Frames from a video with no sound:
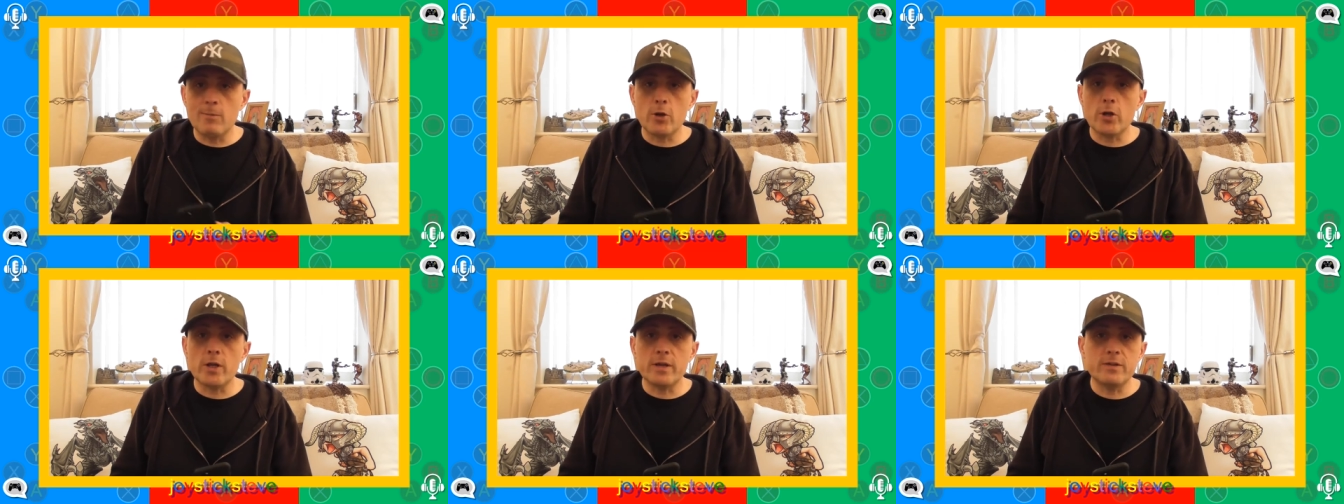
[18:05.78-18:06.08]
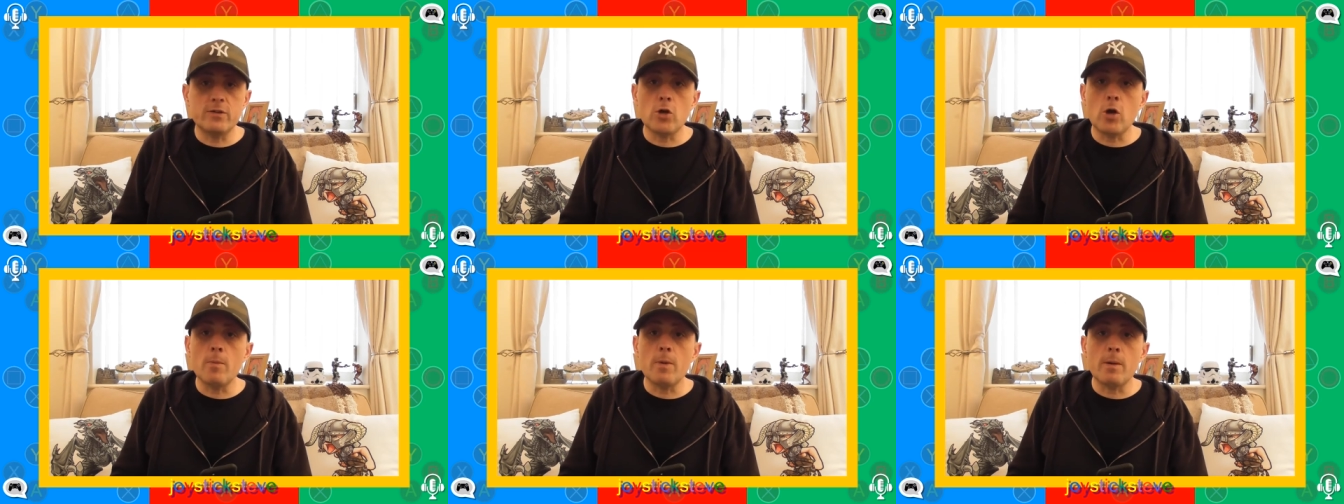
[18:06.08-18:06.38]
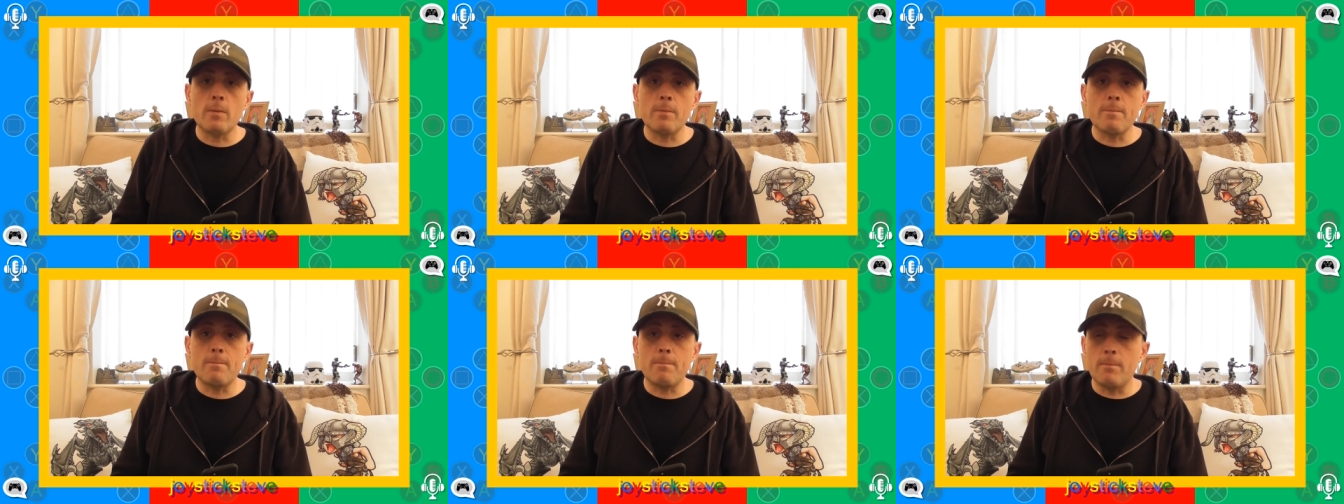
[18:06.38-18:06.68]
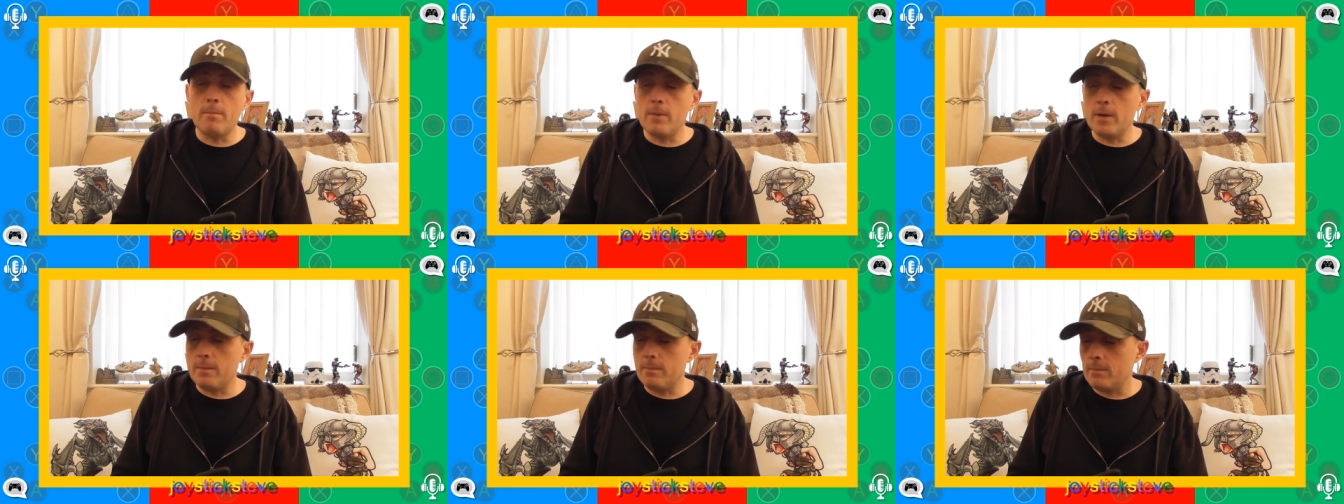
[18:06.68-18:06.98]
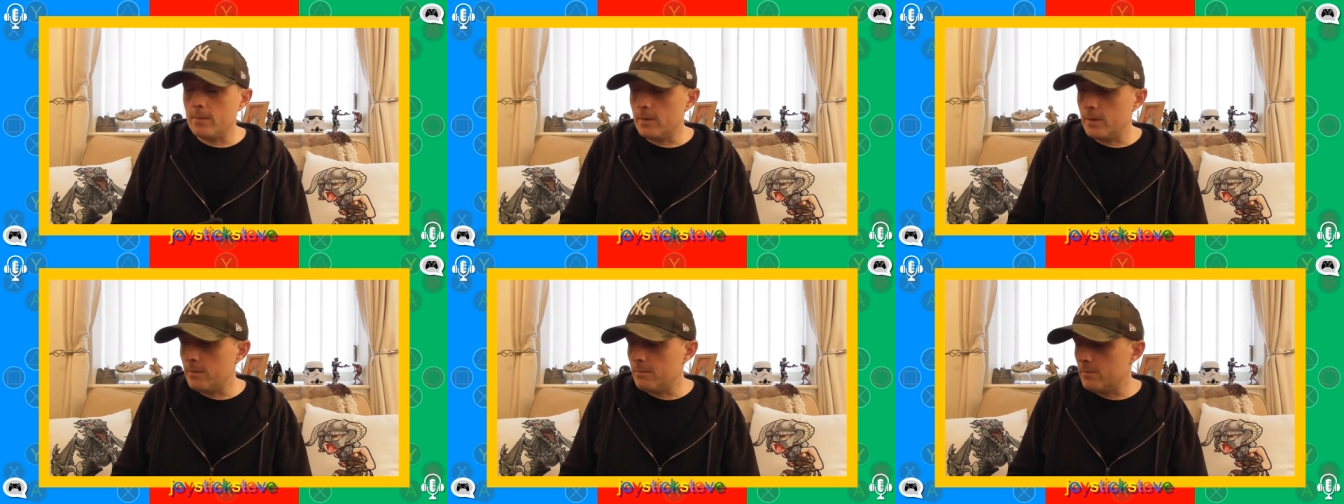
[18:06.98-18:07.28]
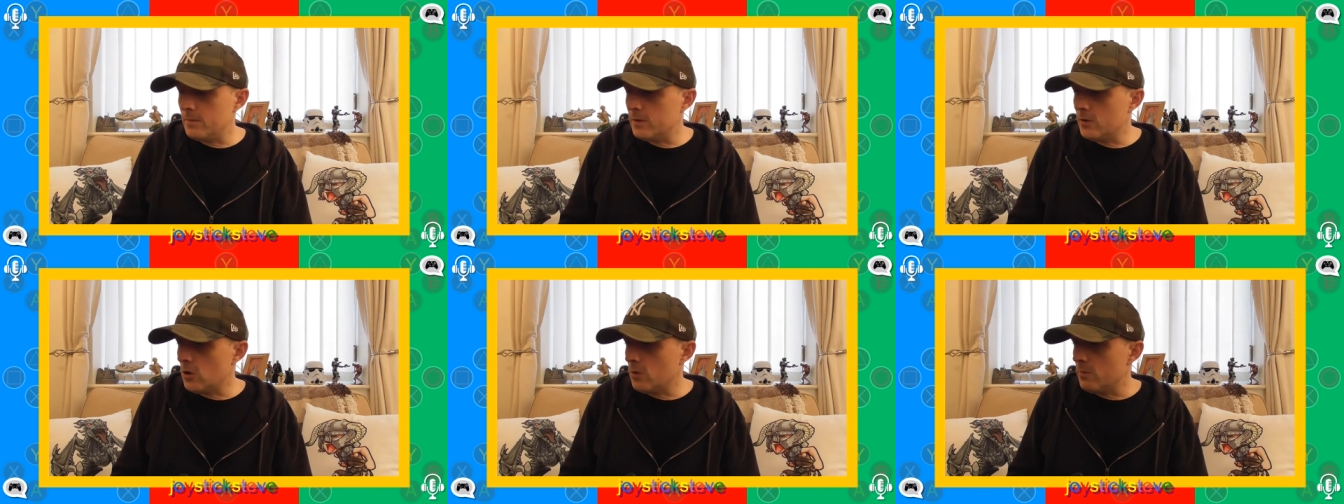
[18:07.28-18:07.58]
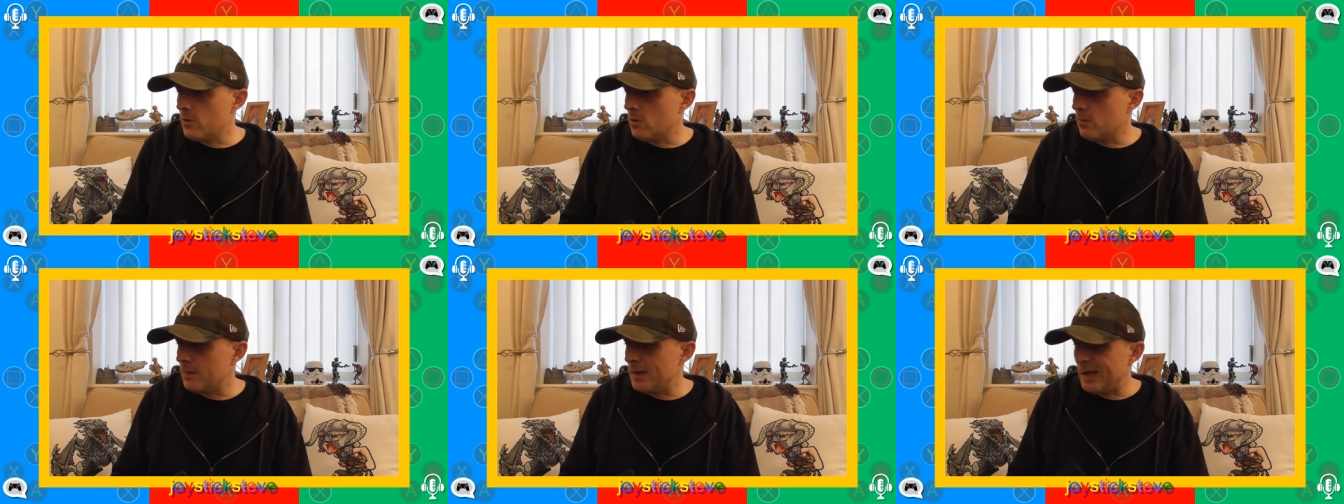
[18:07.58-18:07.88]
on, you got me on my, my, you got
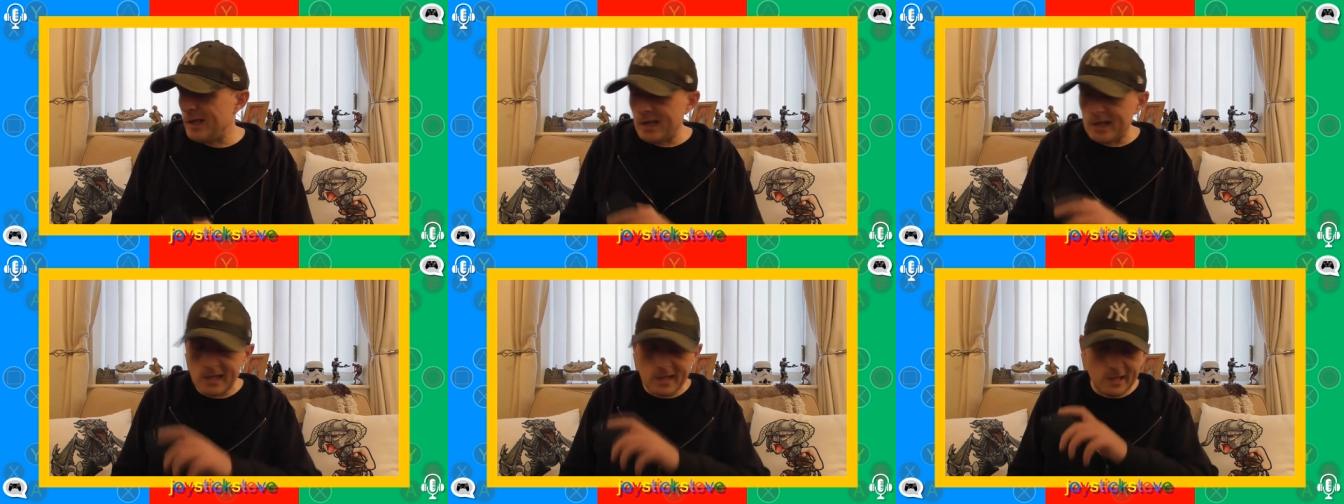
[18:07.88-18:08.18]
me on me